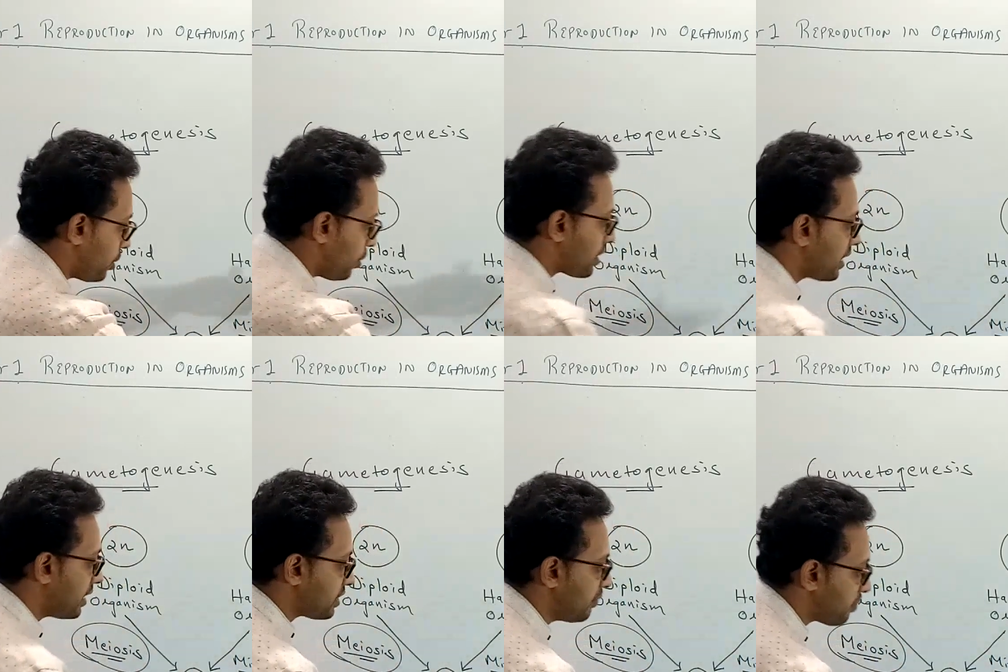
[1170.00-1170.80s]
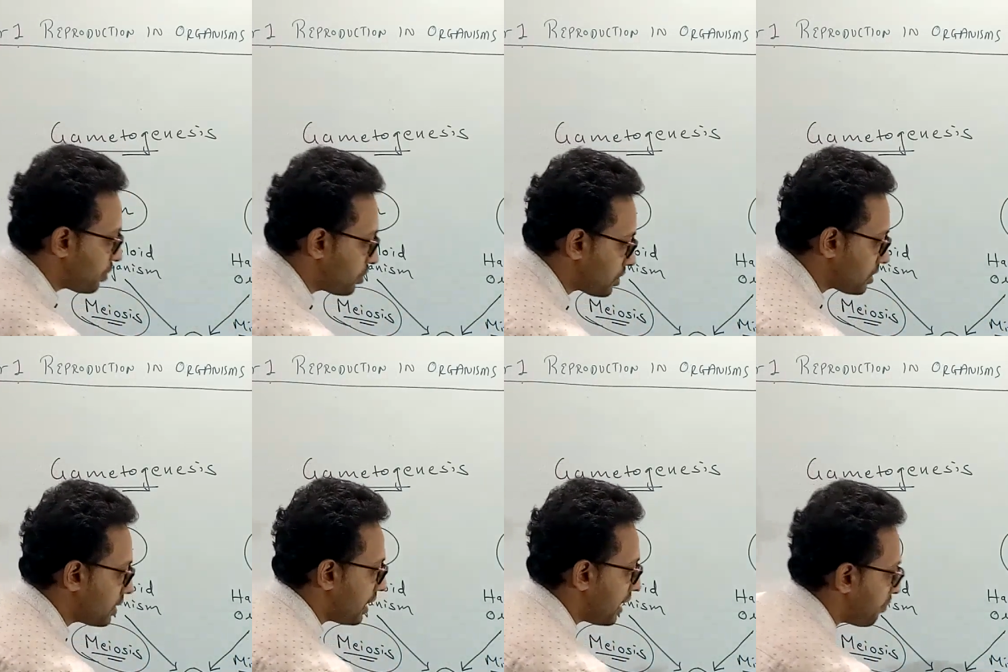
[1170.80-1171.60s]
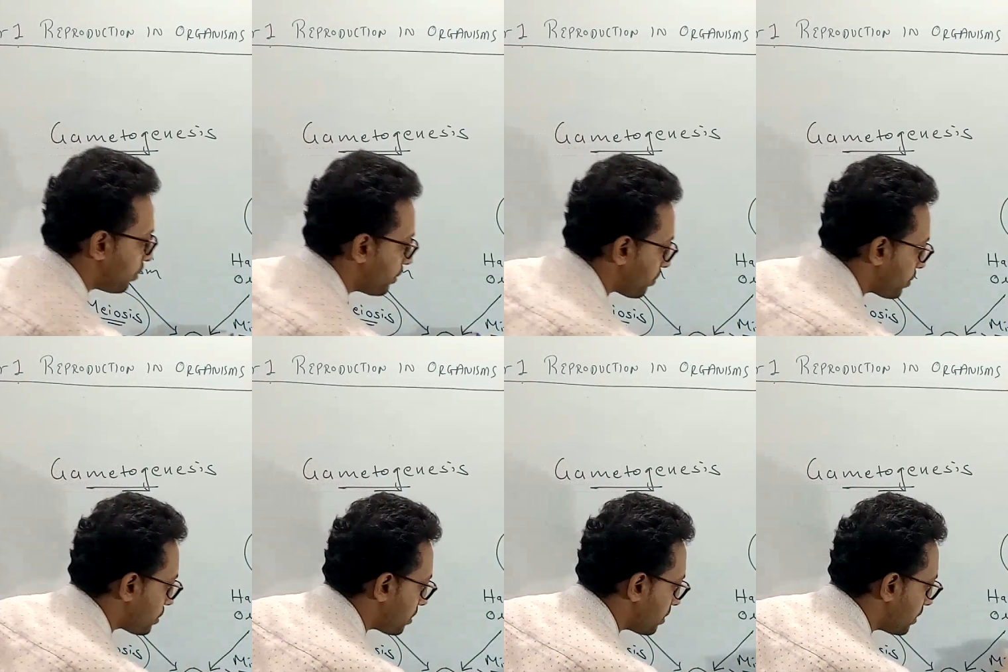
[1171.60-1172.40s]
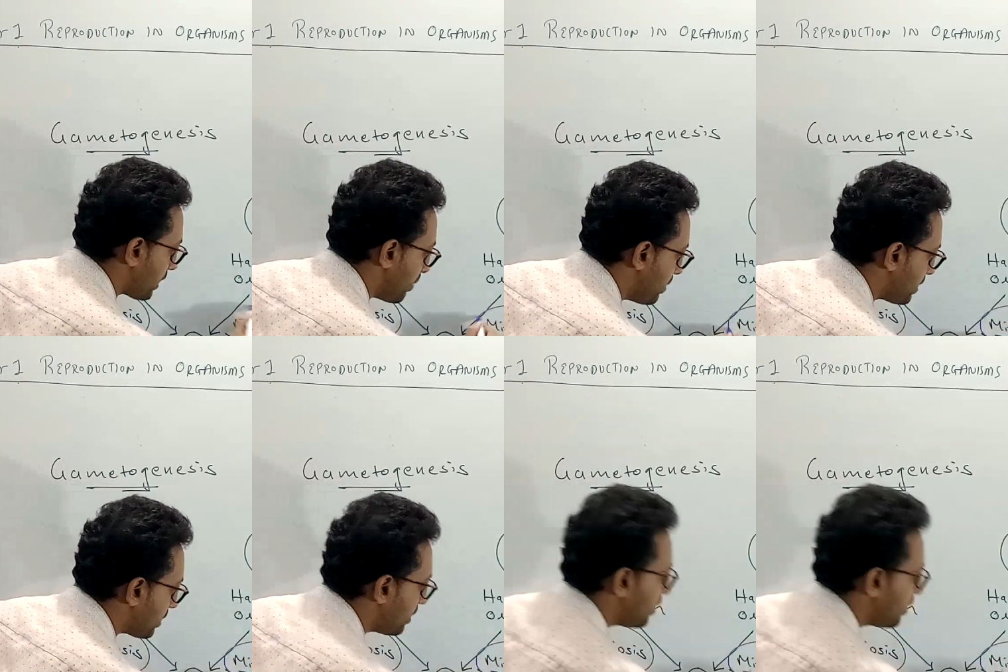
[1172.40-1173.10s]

organism produces the haploid gamete